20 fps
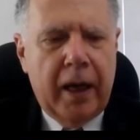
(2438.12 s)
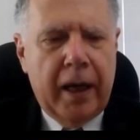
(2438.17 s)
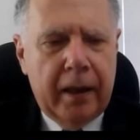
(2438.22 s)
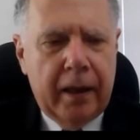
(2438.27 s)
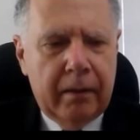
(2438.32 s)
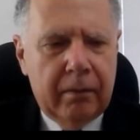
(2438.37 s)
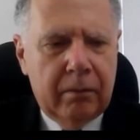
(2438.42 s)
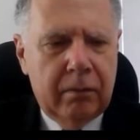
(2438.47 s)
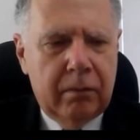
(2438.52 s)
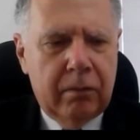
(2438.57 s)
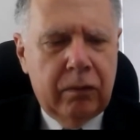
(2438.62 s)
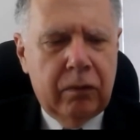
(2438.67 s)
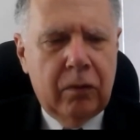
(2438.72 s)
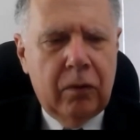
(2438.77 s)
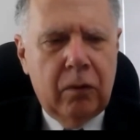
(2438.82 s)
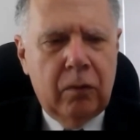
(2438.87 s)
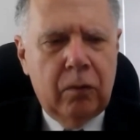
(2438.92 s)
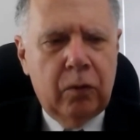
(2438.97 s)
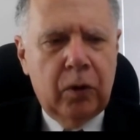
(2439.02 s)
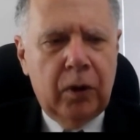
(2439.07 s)
and
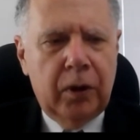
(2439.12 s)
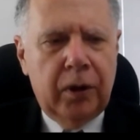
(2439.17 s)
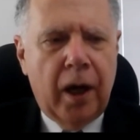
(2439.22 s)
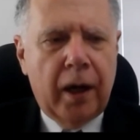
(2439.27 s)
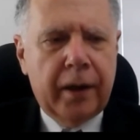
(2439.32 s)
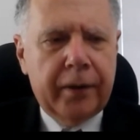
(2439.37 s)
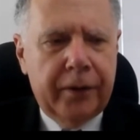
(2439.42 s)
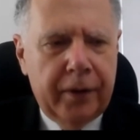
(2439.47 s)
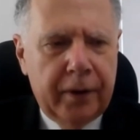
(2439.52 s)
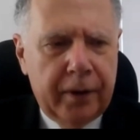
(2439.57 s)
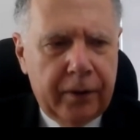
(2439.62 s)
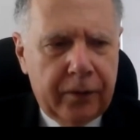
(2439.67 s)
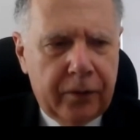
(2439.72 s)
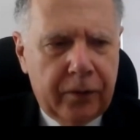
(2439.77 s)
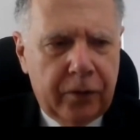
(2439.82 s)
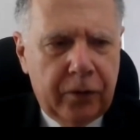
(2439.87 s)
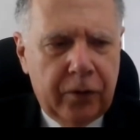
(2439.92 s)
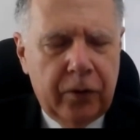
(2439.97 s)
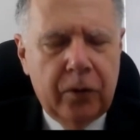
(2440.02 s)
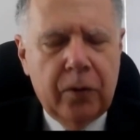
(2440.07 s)
reluctant
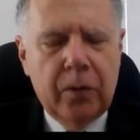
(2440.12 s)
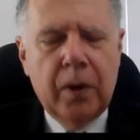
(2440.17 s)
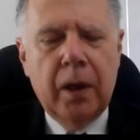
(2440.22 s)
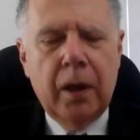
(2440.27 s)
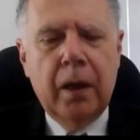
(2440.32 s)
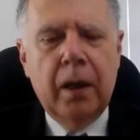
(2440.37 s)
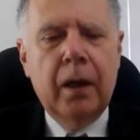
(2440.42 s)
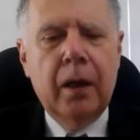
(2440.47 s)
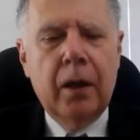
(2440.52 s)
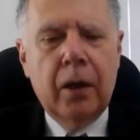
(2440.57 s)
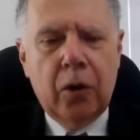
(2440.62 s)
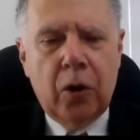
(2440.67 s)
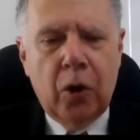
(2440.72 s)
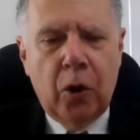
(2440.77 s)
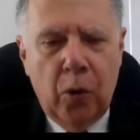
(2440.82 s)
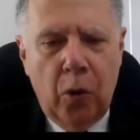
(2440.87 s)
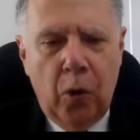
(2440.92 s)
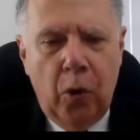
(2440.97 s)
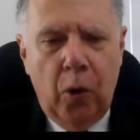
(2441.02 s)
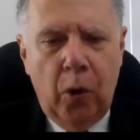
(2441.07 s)
to
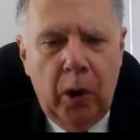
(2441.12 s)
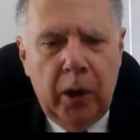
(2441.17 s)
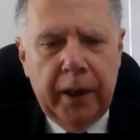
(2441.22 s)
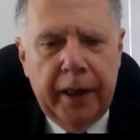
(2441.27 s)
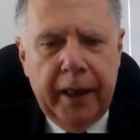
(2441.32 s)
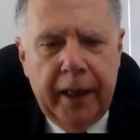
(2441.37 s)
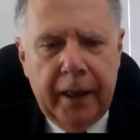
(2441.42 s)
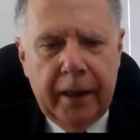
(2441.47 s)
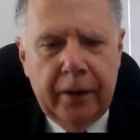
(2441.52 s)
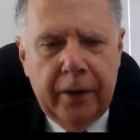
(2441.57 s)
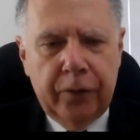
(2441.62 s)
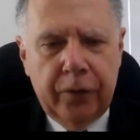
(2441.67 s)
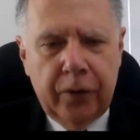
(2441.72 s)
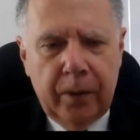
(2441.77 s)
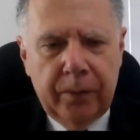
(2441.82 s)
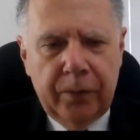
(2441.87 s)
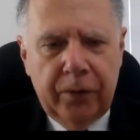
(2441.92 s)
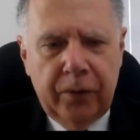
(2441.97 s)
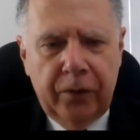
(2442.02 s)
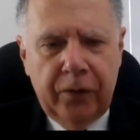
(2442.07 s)
go all in
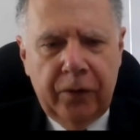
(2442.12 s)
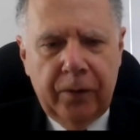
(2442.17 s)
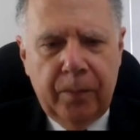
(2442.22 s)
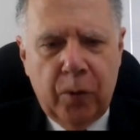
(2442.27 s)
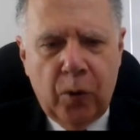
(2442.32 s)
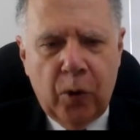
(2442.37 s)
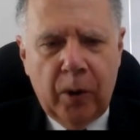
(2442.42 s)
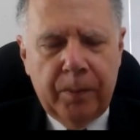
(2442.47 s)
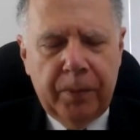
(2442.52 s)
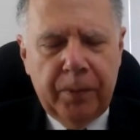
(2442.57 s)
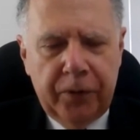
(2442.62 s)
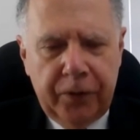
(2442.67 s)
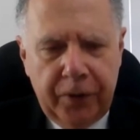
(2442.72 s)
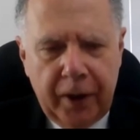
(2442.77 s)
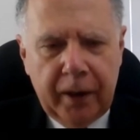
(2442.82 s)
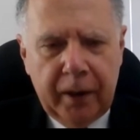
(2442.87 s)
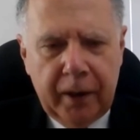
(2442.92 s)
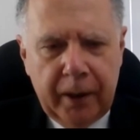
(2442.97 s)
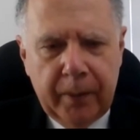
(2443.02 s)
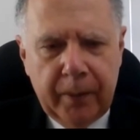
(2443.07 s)
terms of support,
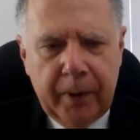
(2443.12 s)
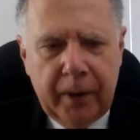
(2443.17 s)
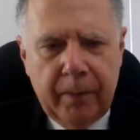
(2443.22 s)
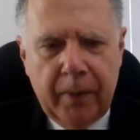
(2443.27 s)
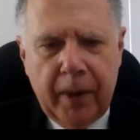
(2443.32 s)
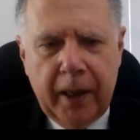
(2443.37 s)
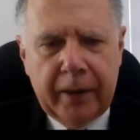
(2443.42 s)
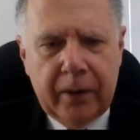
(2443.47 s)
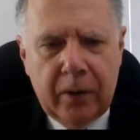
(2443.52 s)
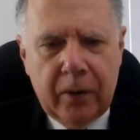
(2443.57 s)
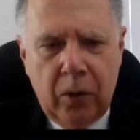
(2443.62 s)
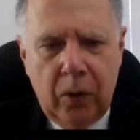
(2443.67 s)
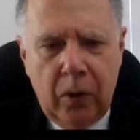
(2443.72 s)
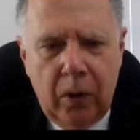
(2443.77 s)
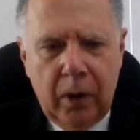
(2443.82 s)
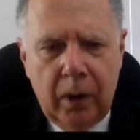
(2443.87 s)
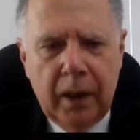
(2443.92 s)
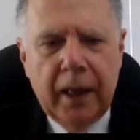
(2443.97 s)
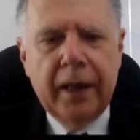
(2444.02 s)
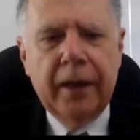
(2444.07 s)
particularly what it might
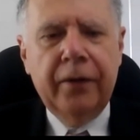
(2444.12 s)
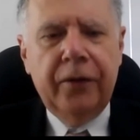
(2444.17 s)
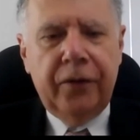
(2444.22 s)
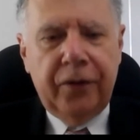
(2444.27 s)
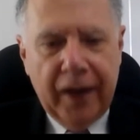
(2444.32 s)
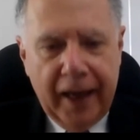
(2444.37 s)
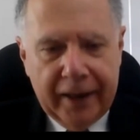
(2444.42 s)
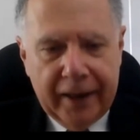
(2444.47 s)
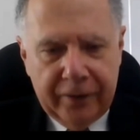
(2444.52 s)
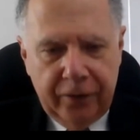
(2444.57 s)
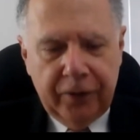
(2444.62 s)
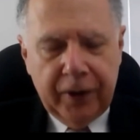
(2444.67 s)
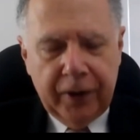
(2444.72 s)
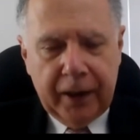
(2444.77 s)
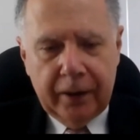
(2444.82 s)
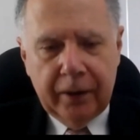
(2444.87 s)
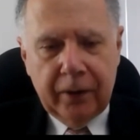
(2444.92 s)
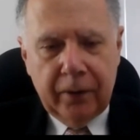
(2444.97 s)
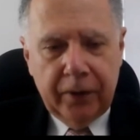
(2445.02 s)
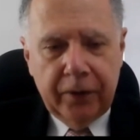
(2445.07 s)
call
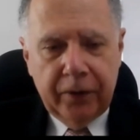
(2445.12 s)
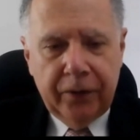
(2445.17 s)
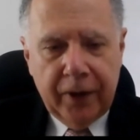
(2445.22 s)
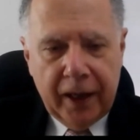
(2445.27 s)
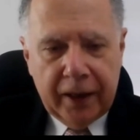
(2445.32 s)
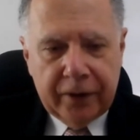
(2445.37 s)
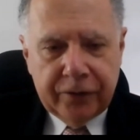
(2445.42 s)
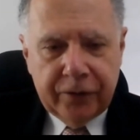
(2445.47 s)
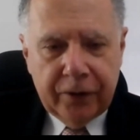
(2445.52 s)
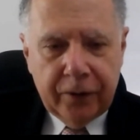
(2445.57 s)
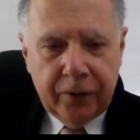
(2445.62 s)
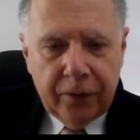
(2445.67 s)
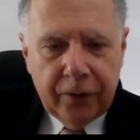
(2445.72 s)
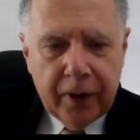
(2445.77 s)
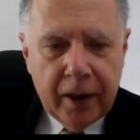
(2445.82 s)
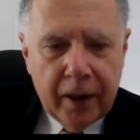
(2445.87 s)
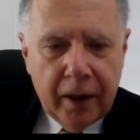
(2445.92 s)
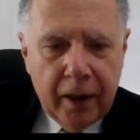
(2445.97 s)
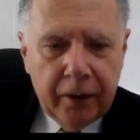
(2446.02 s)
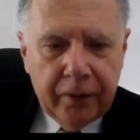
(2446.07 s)
secondary sanctions
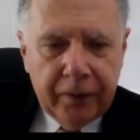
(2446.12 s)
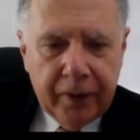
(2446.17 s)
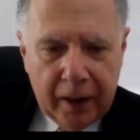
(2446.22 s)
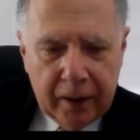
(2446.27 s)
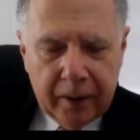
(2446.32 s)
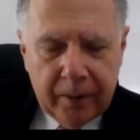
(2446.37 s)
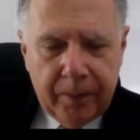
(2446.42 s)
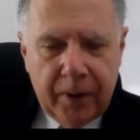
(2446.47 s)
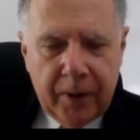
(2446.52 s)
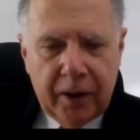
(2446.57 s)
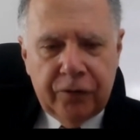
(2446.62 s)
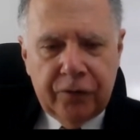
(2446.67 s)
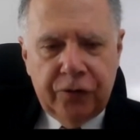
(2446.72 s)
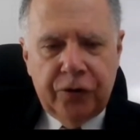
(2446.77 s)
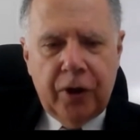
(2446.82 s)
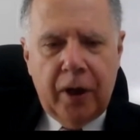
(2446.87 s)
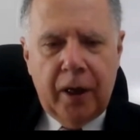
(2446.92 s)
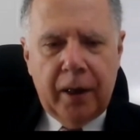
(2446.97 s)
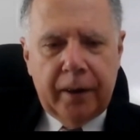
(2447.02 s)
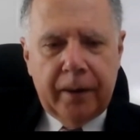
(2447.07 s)
down upon
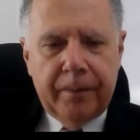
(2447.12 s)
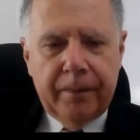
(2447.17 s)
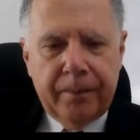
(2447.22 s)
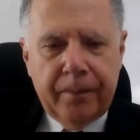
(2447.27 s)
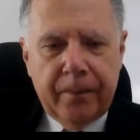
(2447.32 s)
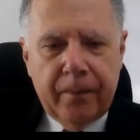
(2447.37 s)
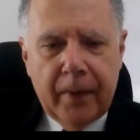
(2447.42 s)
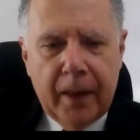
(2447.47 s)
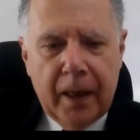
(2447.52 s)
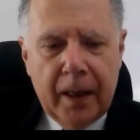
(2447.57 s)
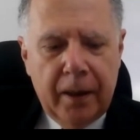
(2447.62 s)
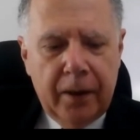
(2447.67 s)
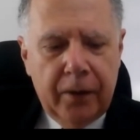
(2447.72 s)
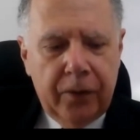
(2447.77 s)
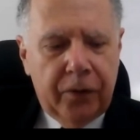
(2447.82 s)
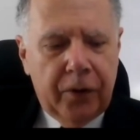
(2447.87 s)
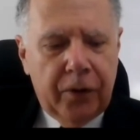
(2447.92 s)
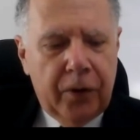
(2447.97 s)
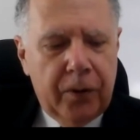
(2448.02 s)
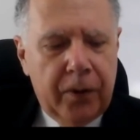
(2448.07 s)
China.
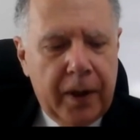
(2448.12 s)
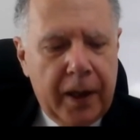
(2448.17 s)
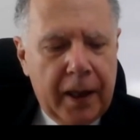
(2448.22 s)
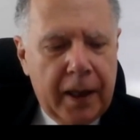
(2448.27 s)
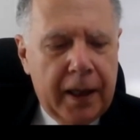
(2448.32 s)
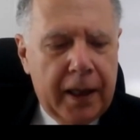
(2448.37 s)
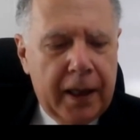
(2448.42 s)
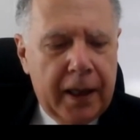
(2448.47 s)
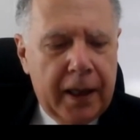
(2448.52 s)
So